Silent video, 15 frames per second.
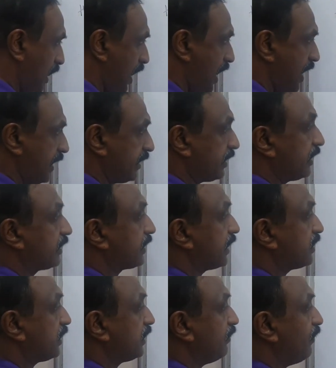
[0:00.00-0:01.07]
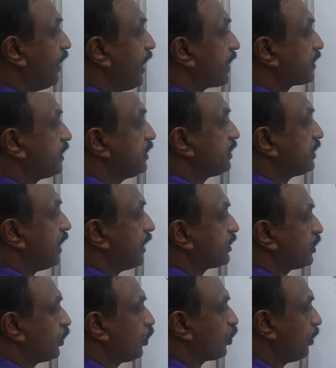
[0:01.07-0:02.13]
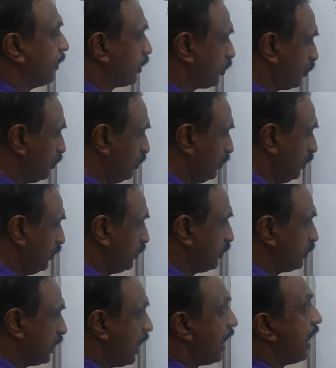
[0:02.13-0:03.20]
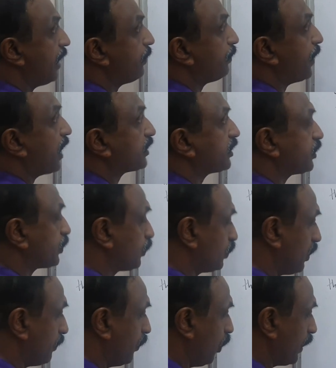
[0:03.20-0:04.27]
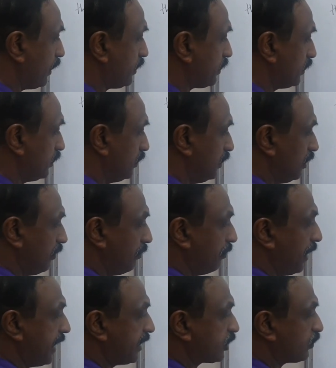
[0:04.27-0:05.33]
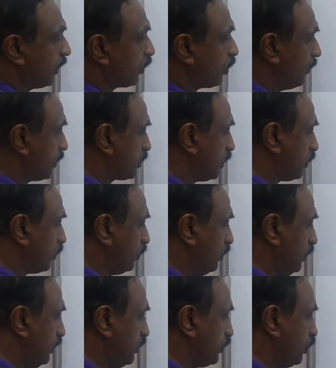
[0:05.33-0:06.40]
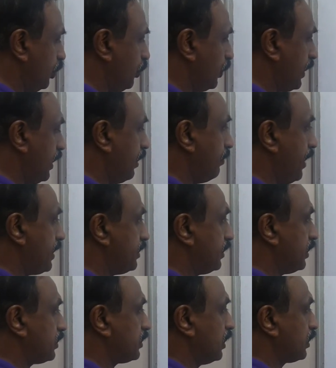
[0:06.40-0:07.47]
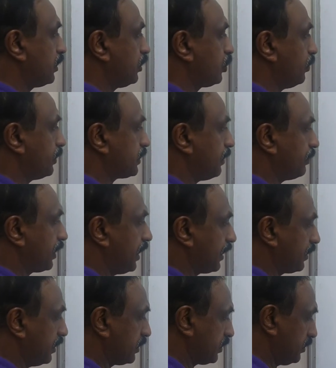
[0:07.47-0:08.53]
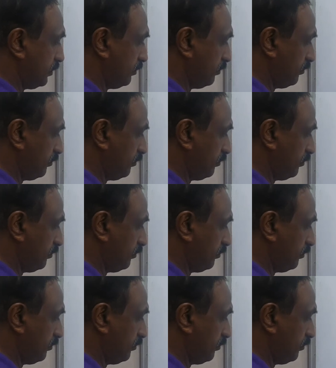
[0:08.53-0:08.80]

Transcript: and touching the y-axis at 0, 2 and passes through the point -1, 0. So you can imagine the circle to be something like this.